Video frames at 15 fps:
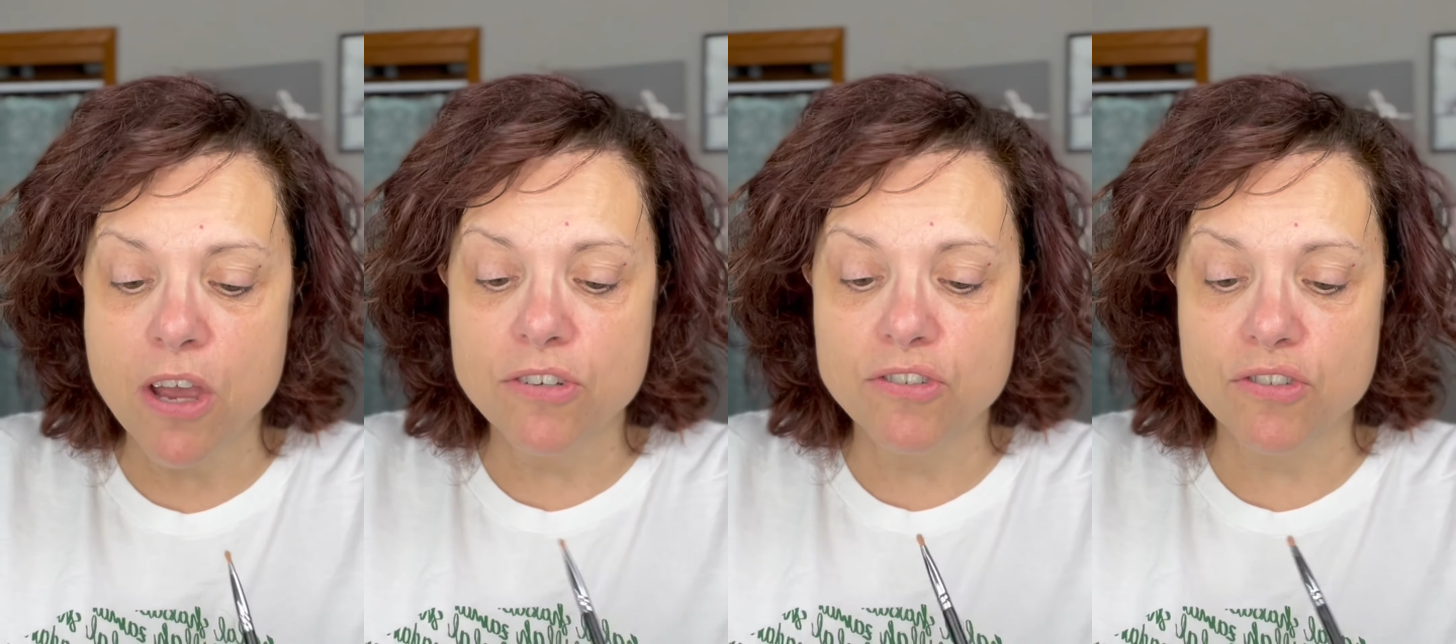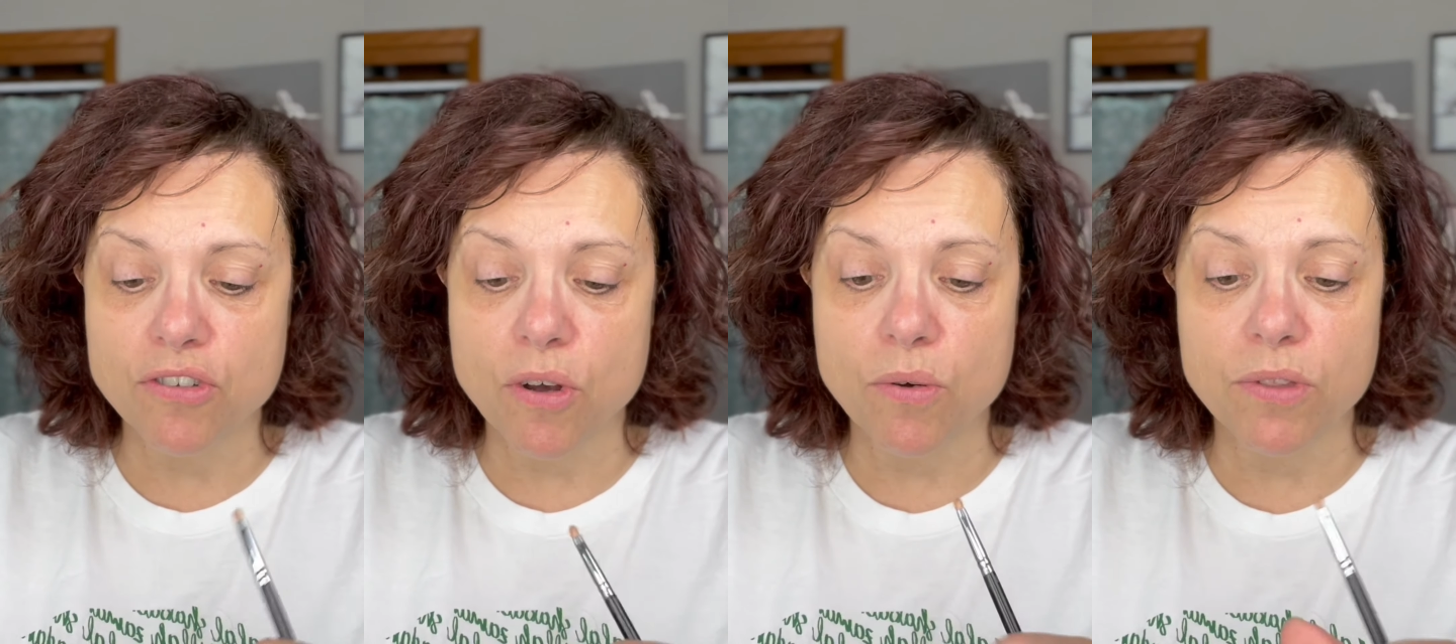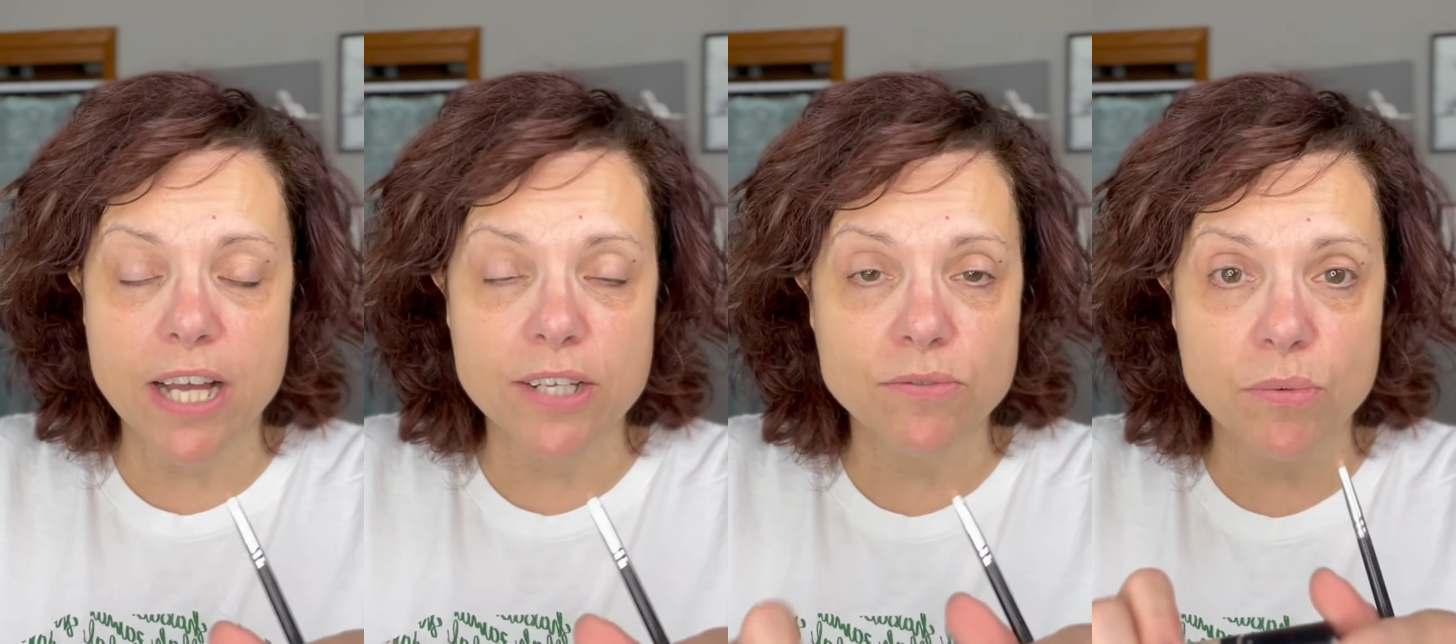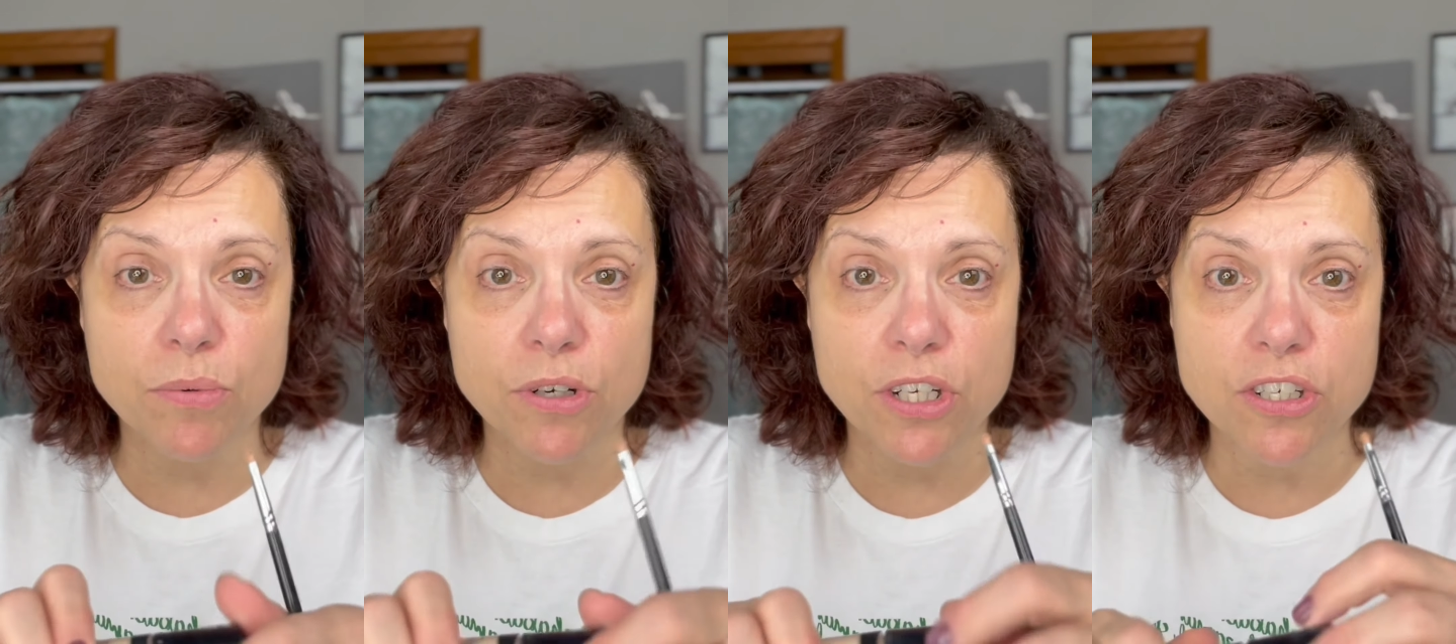So that's
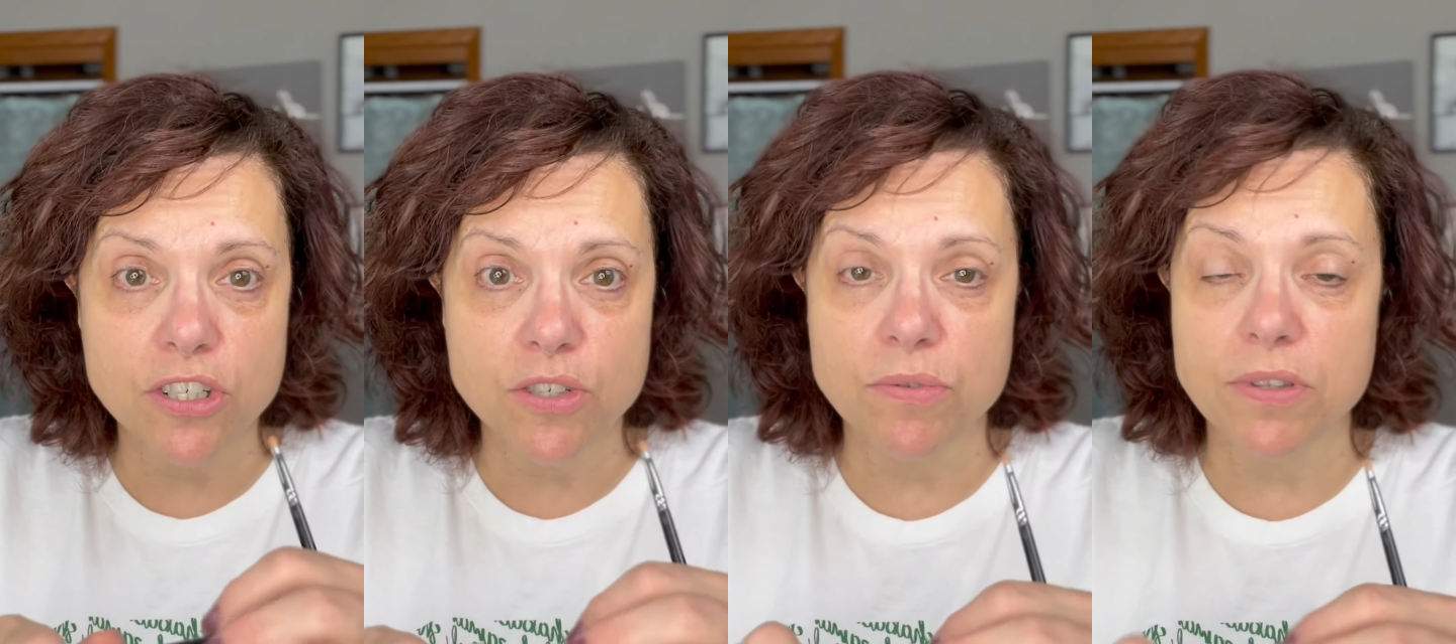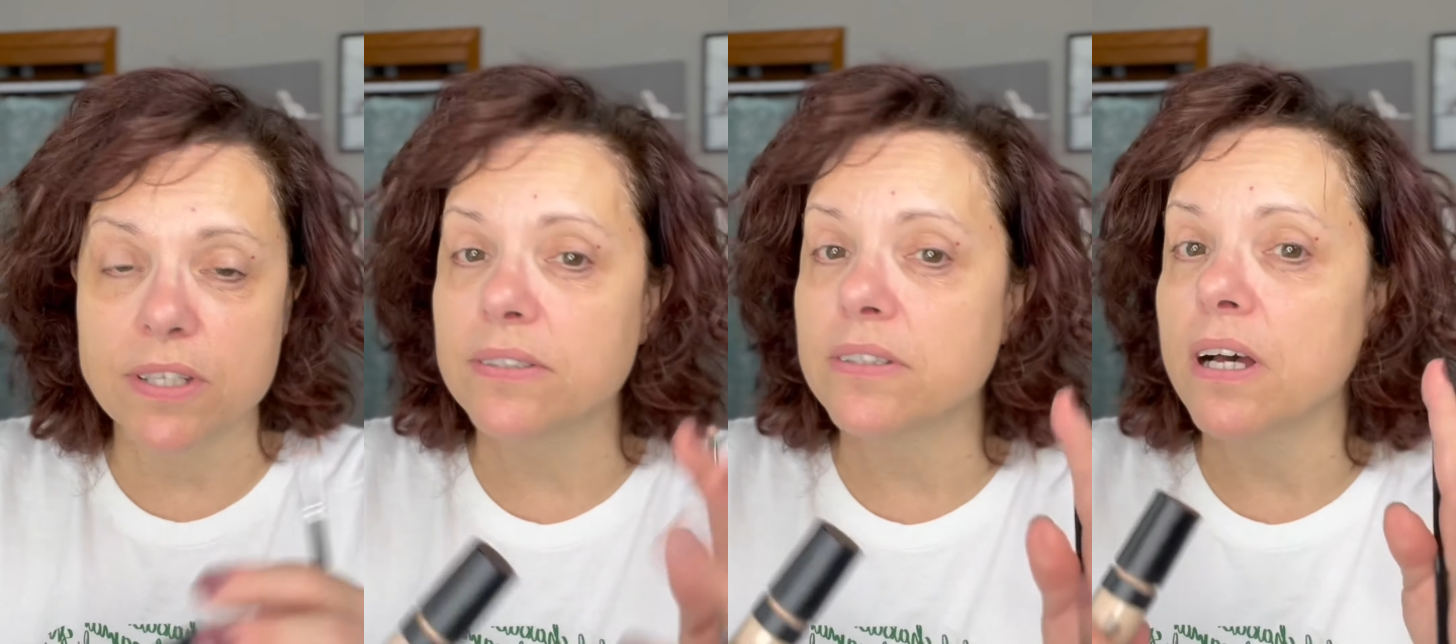what we're going to do with this.